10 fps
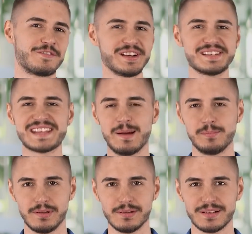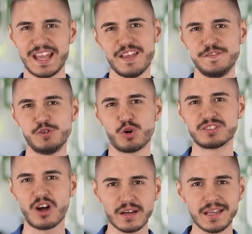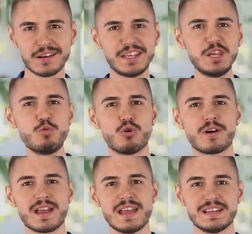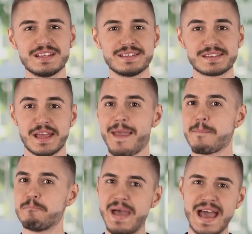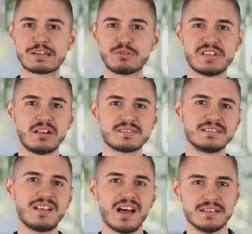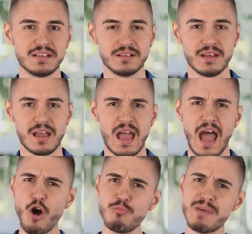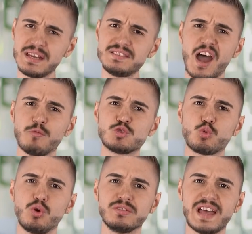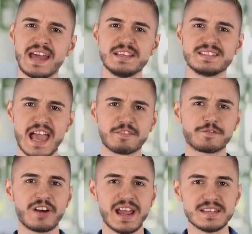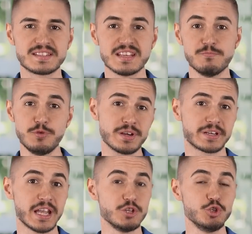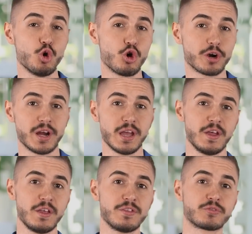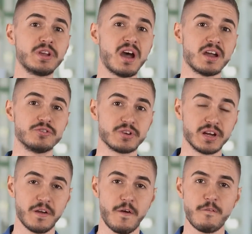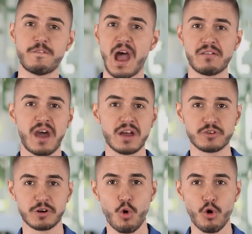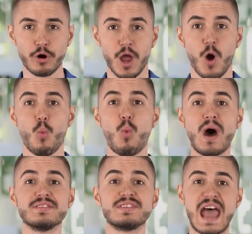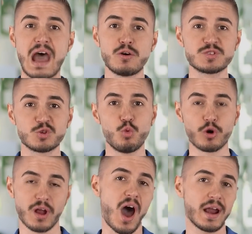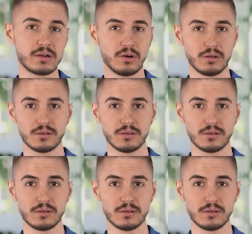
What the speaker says: For example, if your target keyword is best hotels in London, how many times will that exact phrase appear in your 300, 500, or 1000 word article?